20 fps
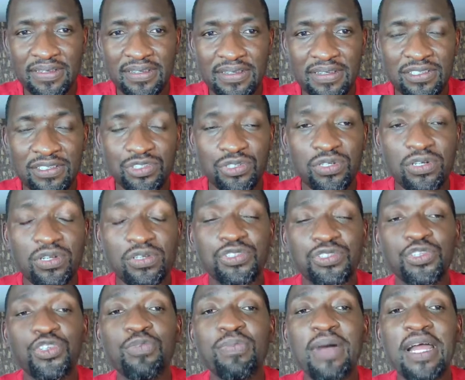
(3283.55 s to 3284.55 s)
Should
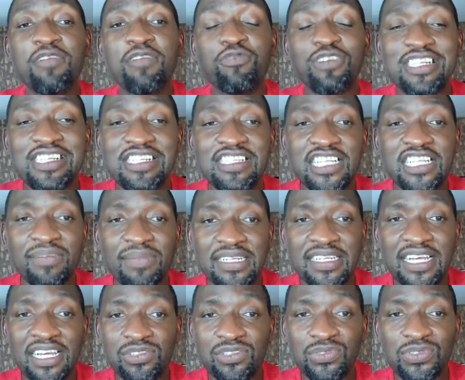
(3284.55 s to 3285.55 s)
you ban 14-seater
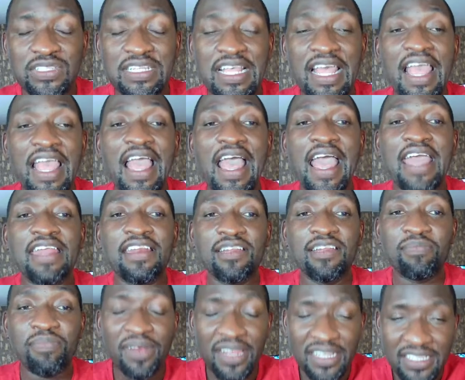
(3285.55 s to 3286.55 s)
matatus and
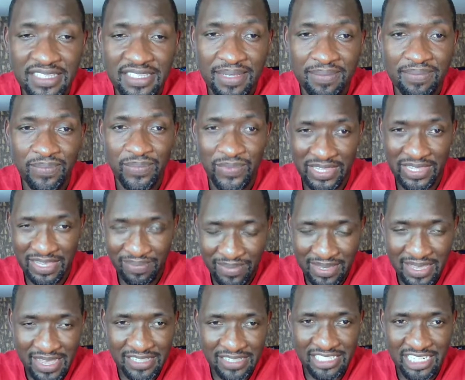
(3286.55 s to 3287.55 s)
replace them with the
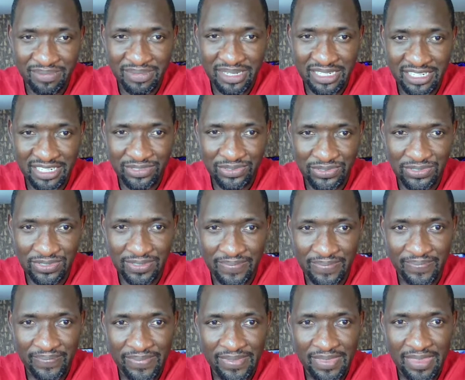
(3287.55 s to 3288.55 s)
bigger seater matatus?
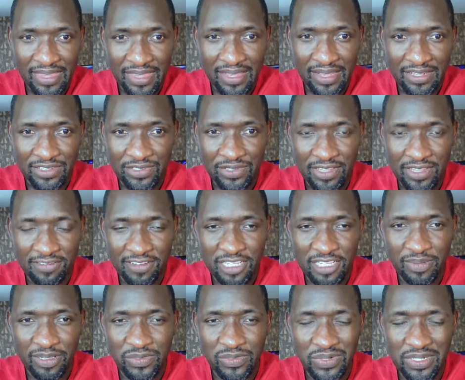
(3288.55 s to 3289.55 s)
So the first
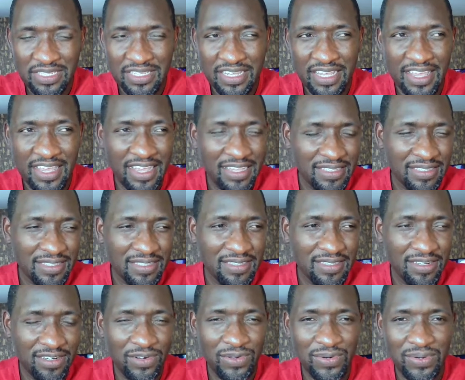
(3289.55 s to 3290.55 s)
person will say yes,
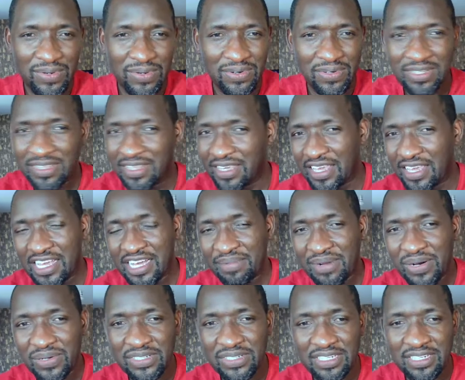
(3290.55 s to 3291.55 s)
no, not thinking about it.